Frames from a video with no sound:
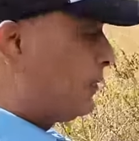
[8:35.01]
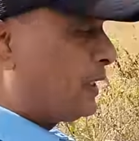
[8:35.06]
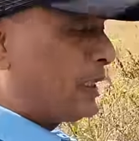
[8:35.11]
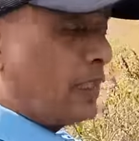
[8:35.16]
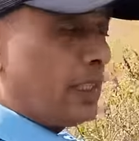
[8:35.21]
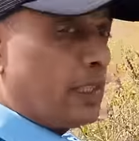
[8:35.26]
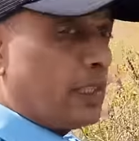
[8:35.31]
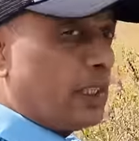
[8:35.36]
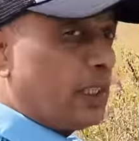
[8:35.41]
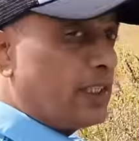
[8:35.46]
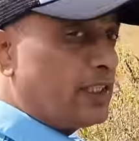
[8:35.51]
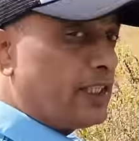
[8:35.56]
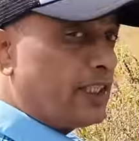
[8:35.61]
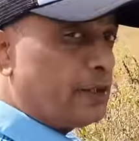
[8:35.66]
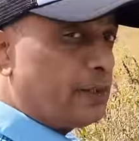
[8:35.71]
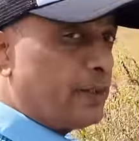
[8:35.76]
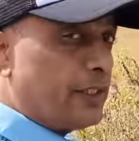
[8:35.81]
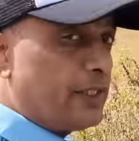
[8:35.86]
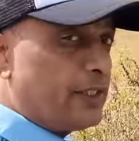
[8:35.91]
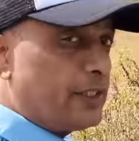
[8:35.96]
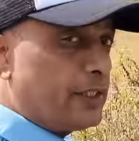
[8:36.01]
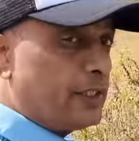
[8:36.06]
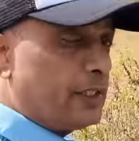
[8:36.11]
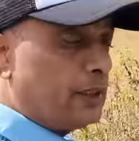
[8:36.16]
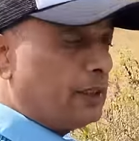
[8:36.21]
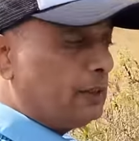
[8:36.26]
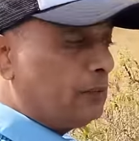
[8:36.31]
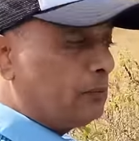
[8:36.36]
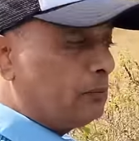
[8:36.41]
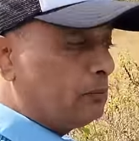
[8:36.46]
Suspension.
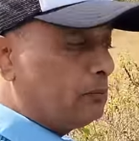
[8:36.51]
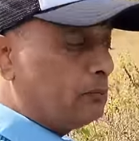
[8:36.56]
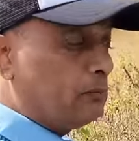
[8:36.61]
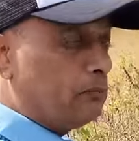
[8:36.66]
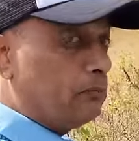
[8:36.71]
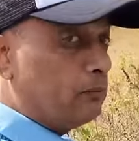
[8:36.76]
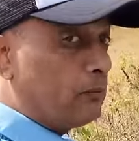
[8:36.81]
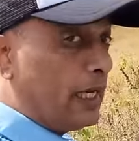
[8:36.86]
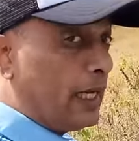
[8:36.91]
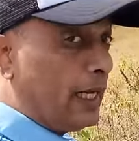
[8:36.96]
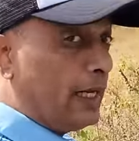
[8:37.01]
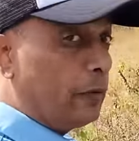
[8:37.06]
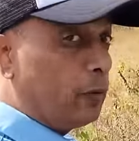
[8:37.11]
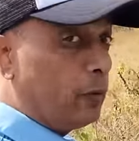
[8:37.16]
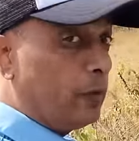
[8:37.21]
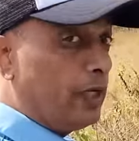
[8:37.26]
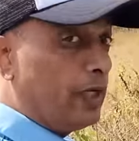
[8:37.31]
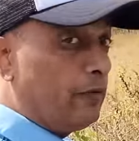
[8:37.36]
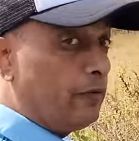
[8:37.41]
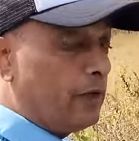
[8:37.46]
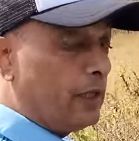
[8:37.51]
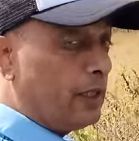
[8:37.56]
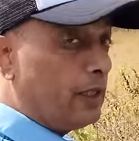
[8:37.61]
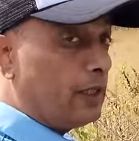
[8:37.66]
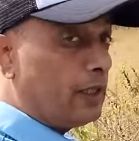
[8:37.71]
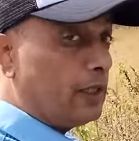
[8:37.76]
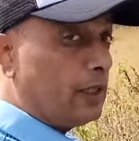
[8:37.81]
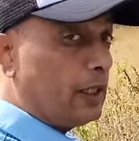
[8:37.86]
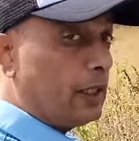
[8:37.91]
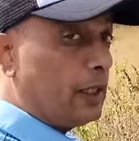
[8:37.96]
I would give it
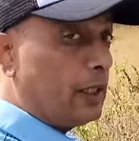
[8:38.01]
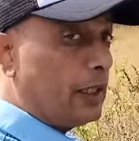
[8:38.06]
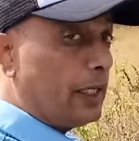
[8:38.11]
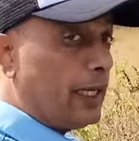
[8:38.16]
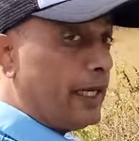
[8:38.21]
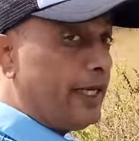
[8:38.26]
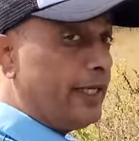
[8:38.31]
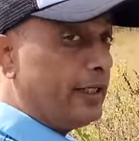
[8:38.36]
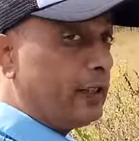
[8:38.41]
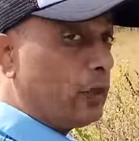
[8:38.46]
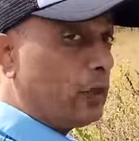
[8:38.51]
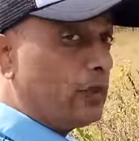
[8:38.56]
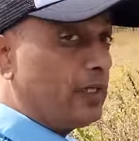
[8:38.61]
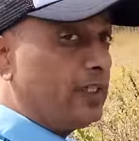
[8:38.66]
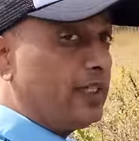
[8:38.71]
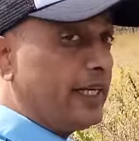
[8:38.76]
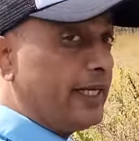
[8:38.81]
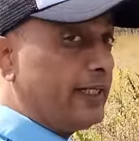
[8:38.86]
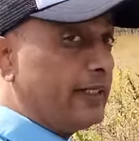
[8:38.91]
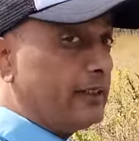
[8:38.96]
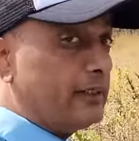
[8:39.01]
an 8 on 10.